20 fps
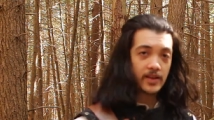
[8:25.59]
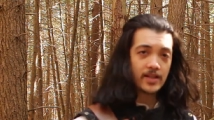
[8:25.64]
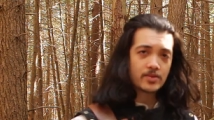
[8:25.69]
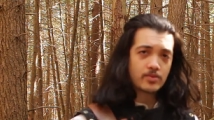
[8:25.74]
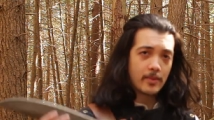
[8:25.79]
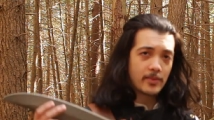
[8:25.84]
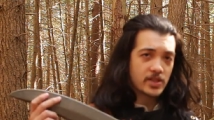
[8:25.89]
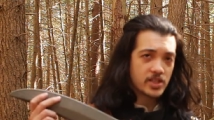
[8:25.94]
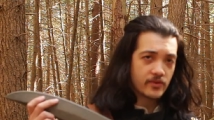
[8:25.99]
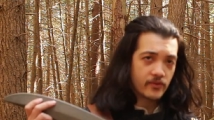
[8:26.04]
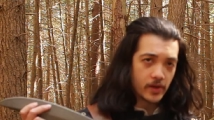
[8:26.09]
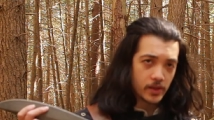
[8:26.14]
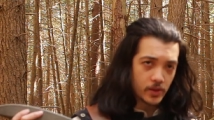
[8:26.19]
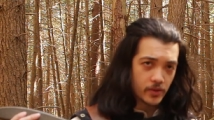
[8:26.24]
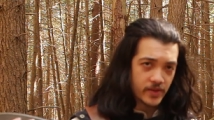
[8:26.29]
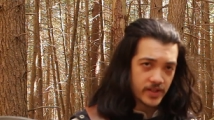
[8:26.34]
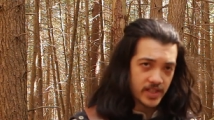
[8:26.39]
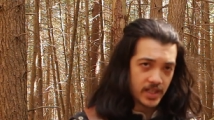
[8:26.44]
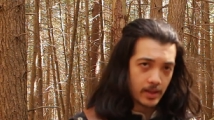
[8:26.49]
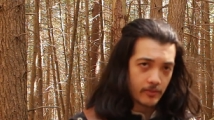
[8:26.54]
These weapons follow
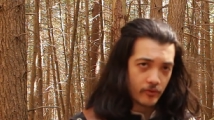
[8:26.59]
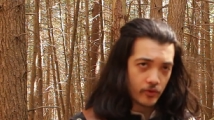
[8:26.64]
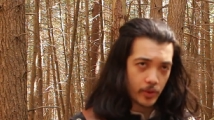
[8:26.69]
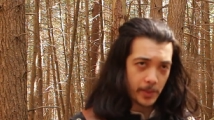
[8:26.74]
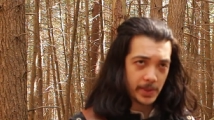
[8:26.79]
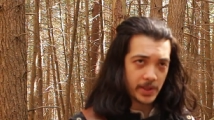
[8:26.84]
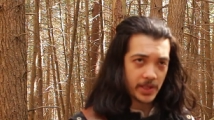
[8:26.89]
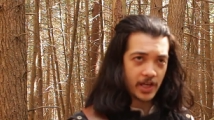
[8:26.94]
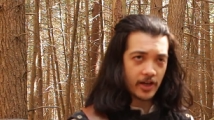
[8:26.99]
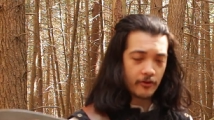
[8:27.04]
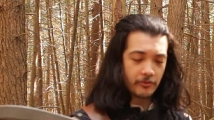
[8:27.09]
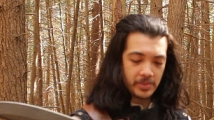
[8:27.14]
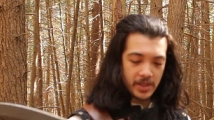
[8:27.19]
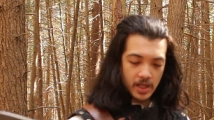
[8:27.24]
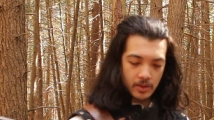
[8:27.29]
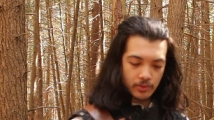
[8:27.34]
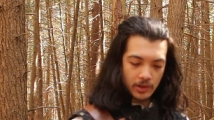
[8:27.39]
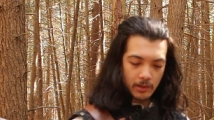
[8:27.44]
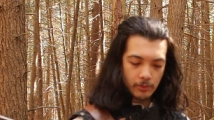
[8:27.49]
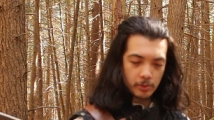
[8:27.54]
the same formula of
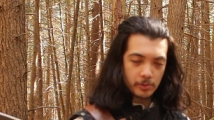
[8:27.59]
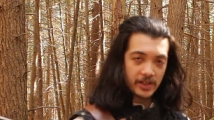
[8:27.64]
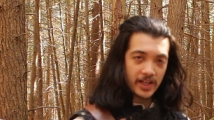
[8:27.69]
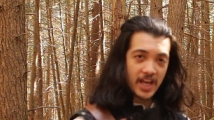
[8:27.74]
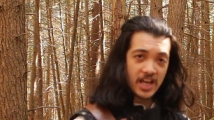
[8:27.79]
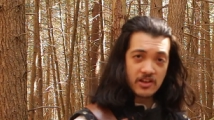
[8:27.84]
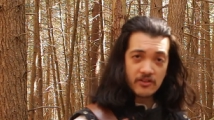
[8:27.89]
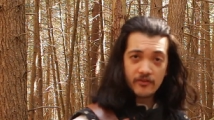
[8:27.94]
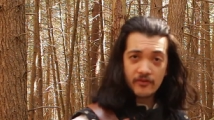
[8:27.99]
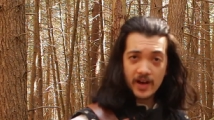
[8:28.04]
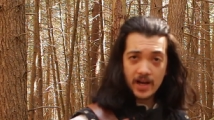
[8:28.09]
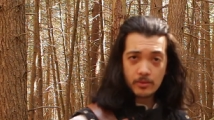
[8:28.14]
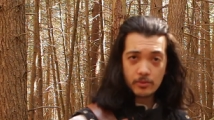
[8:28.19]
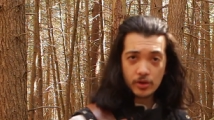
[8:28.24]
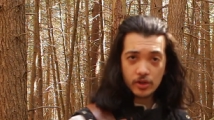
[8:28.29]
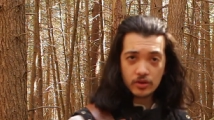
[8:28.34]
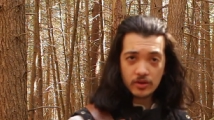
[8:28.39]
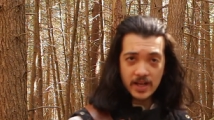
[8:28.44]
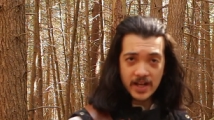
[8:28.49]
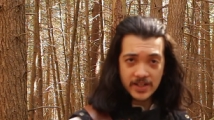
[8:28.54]
being probably a
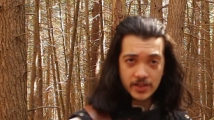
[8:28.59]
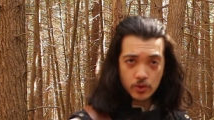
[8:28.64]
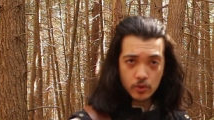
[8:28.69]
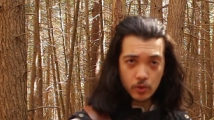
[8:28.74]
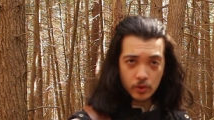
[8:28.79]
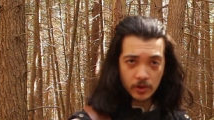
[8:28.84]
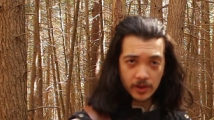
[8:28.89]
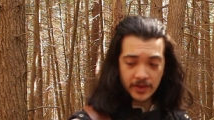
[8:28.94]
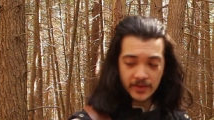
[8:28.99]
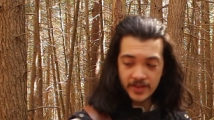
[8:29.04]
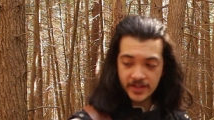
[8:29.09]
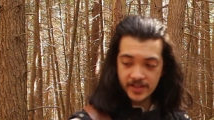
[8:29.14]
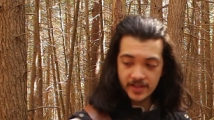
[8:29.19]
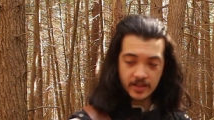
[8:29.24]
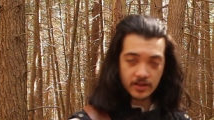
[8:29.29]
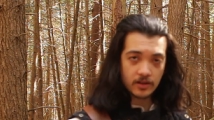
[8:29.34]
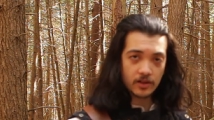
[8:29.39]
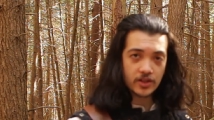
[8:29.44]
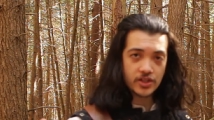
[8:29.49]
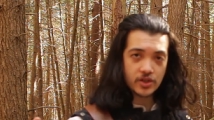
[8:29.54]
fiberglass core in the
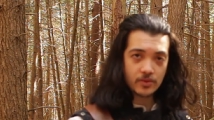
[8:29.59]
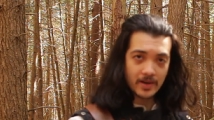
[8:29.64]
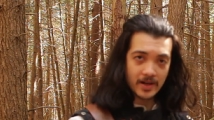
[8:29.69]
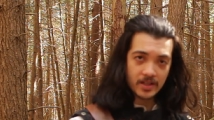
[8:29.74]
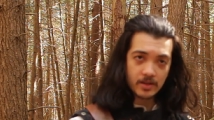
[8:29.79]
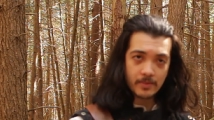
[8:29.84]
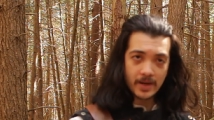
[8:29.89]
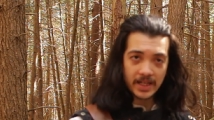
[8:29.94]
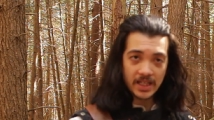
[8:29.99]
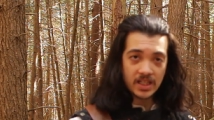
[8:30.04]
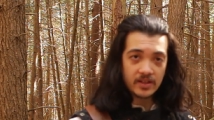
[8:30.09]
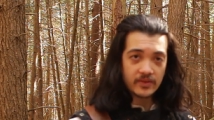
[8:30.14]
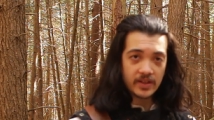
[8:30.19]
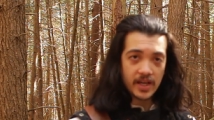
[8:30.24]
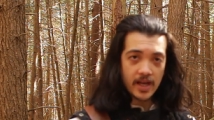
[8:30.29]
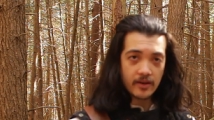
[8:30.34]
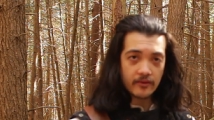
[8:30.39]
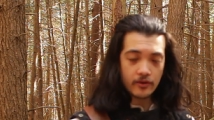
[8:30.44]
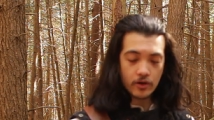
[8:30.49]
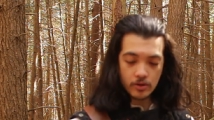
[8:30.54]
center, surrounded by E V
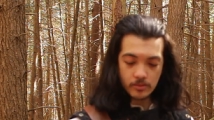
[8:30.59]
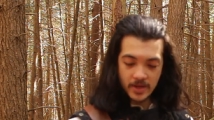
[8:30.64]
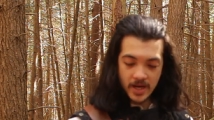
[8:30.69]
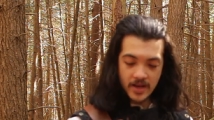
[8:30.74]
A foam,